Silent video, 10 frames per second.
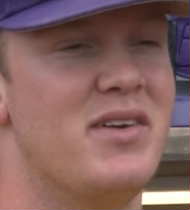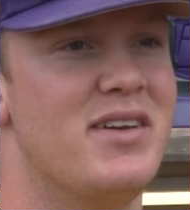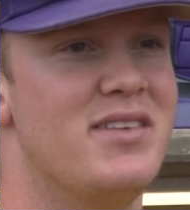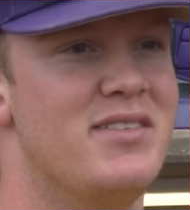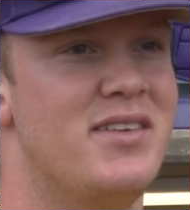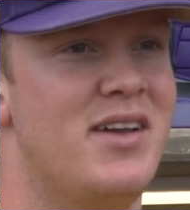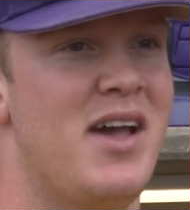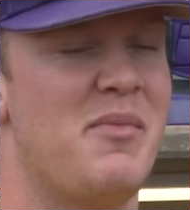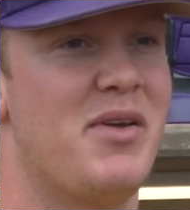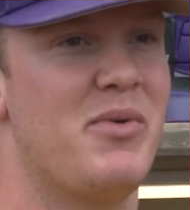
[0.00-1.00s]
but
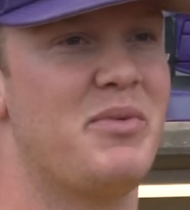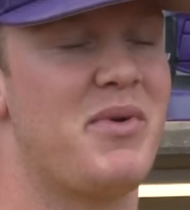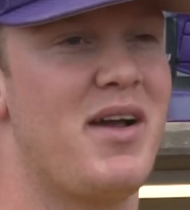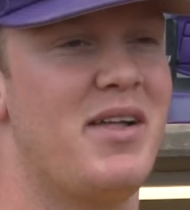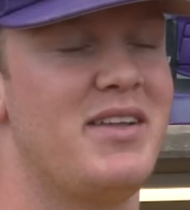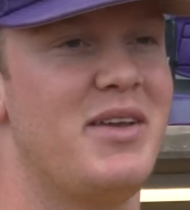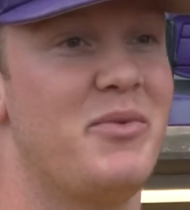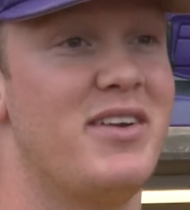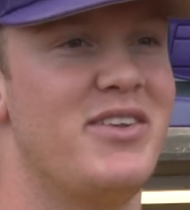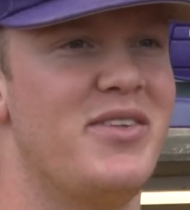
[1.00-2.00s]
I mean, we probably didn't
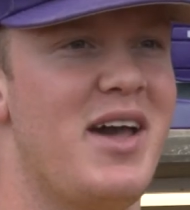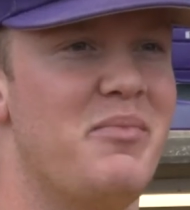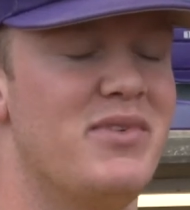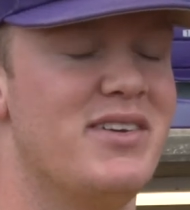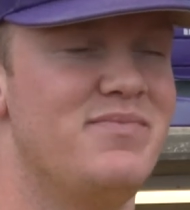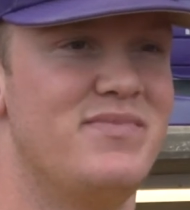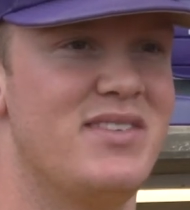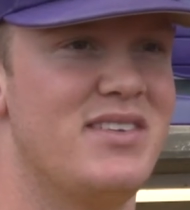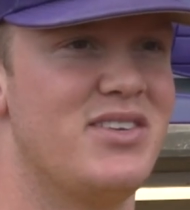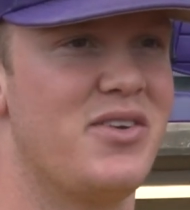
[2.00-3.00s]
want to do that, but
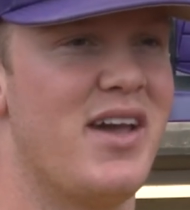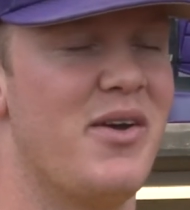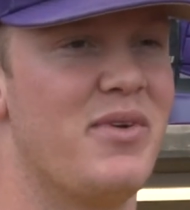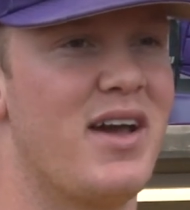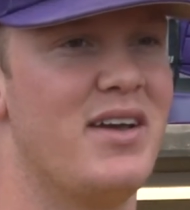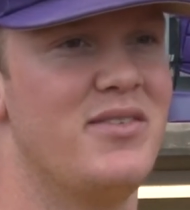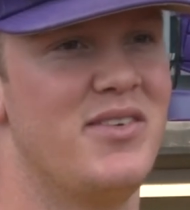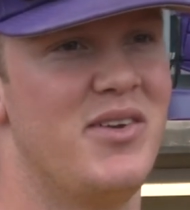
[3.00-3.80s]
it's okay. We got